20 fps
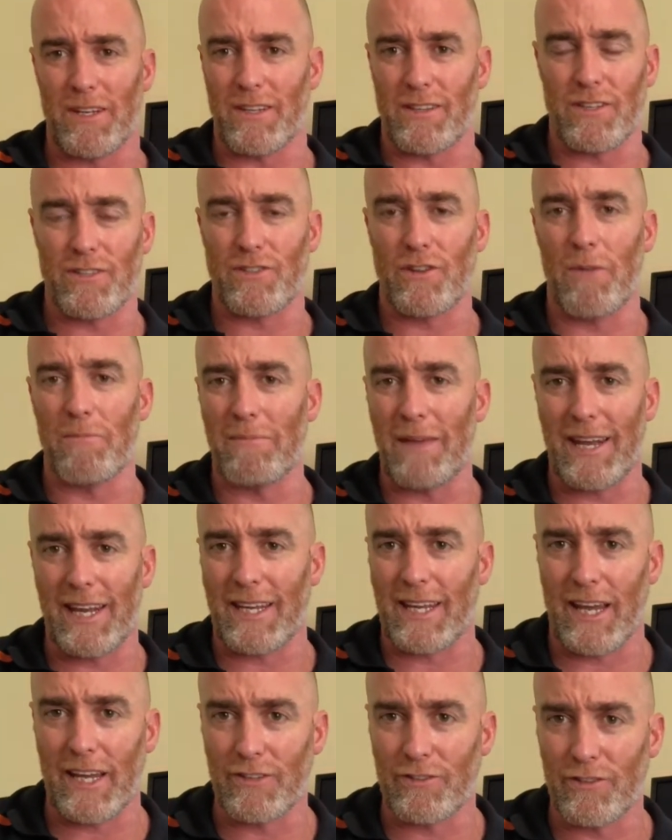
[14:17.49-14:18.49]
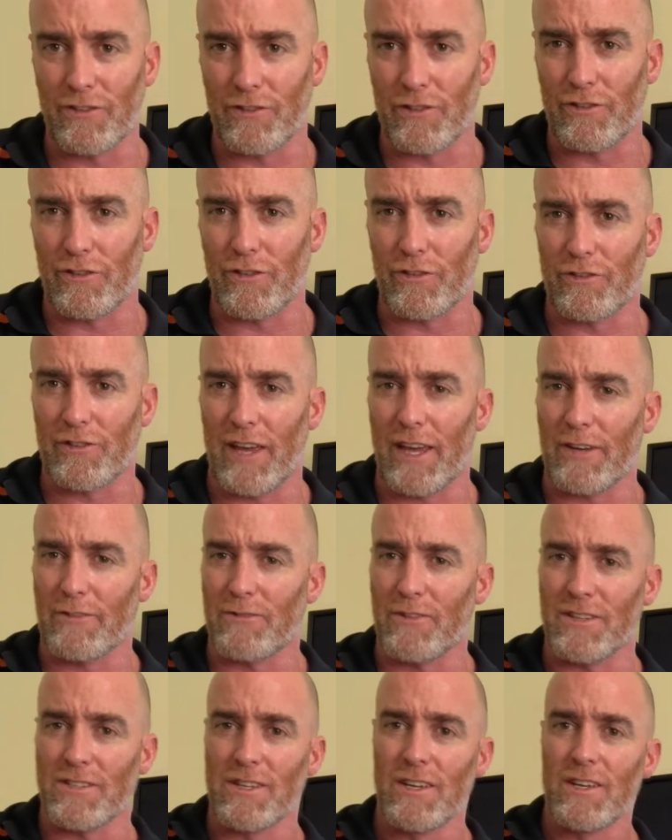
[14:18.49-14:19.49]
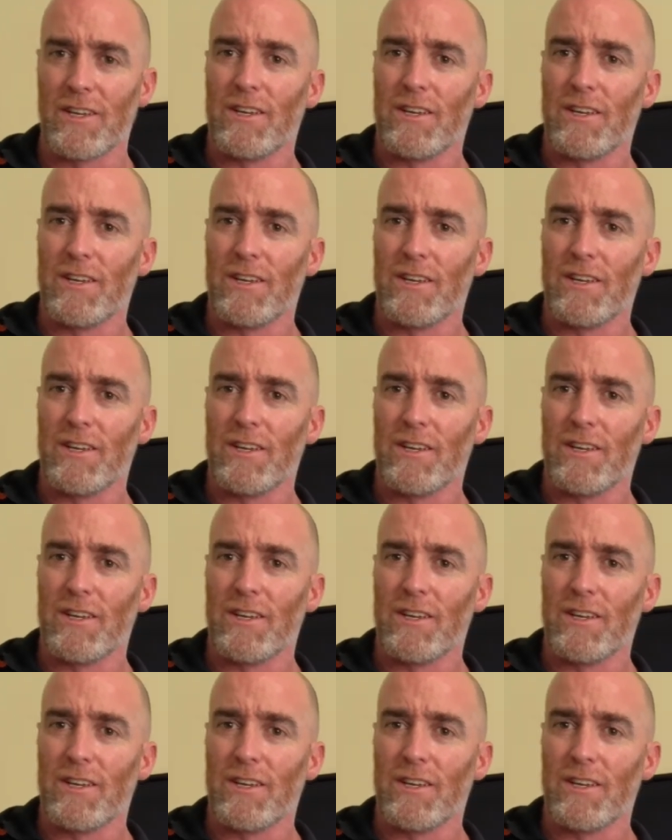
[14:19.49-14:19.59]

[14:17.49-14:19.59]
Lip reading: There's no medication to just take for it,